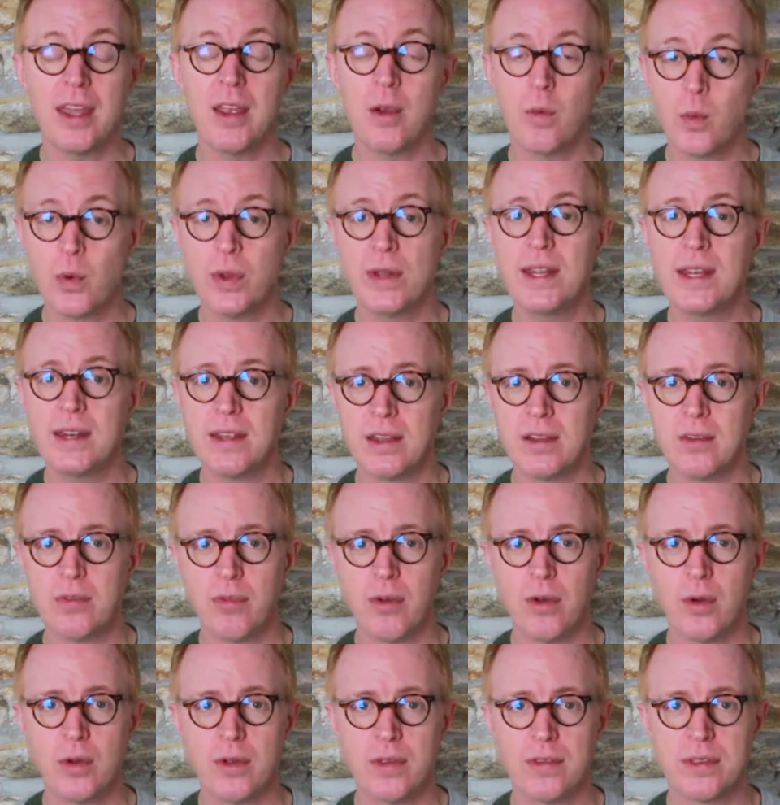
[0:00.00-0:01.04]
It really does
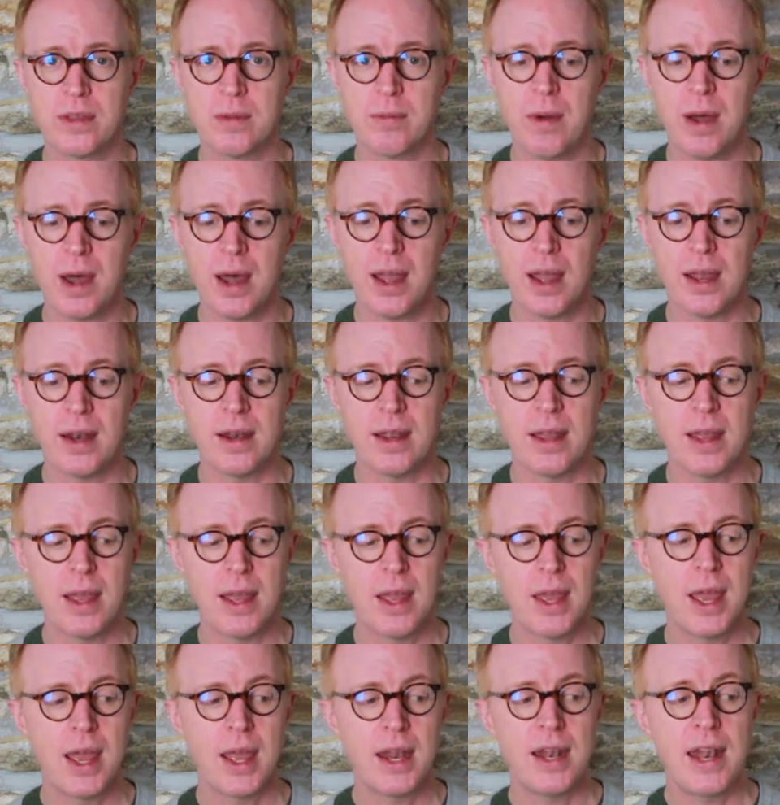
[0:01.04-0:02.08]
focus the mind.
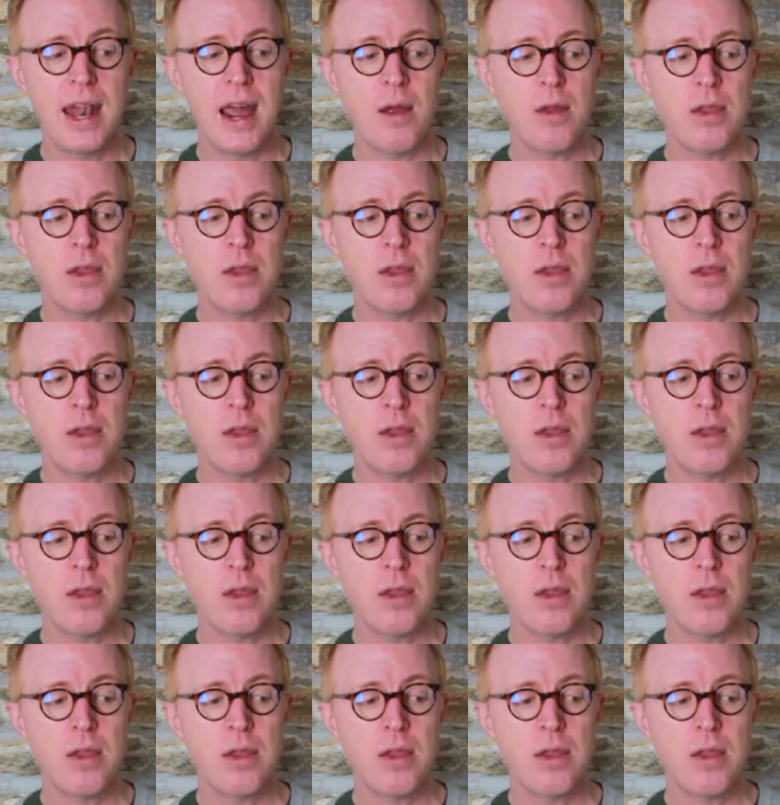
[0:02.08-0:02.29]
Now,